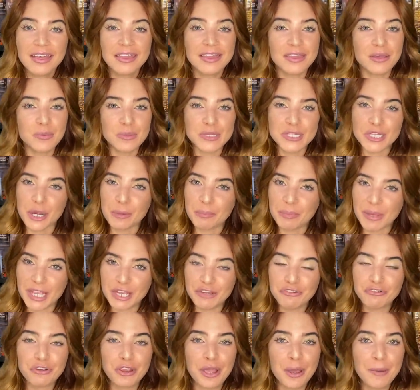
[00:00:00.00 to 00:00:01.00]
that was our
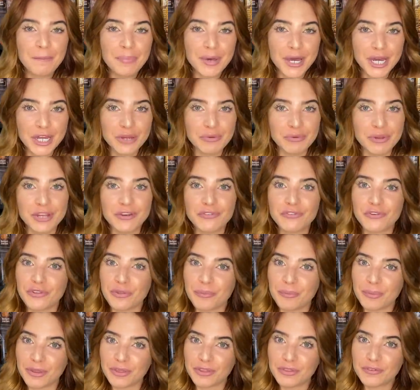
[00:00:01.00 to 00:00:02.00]
Patreon buddy read for the
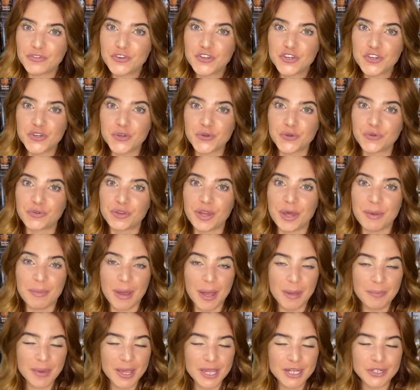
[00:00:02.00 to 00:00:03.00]
month of June that
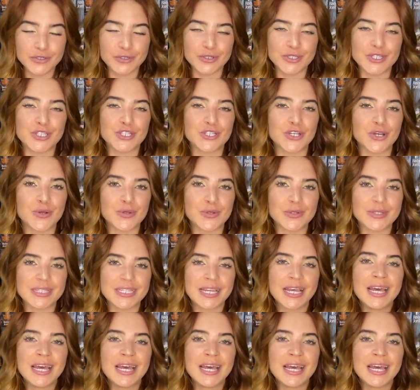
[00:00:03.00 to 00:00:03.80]
my patrons chose,